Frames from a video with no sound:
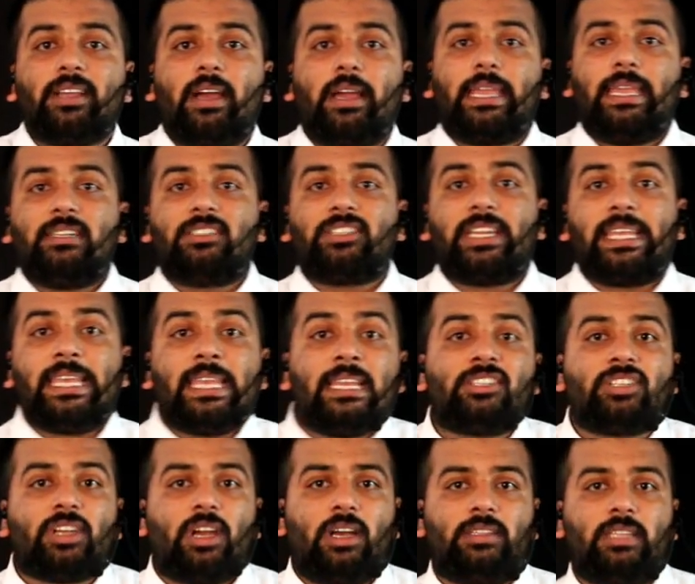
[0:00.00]
against
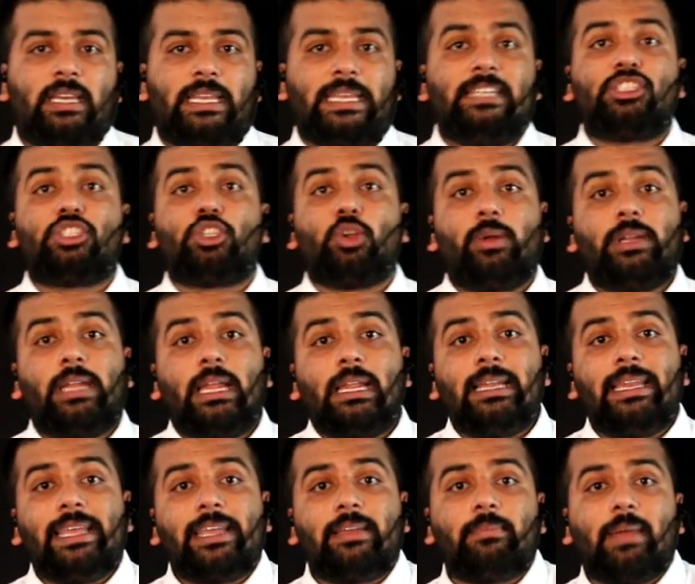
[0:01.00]
each other in zonal
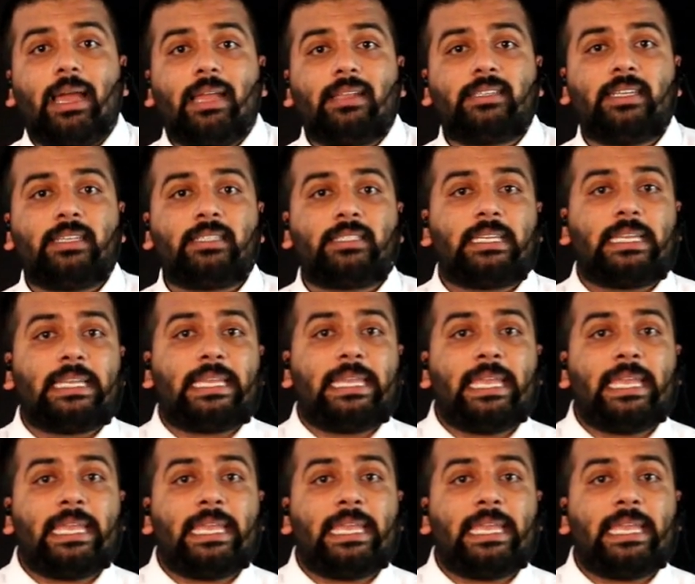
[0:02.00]
league matches.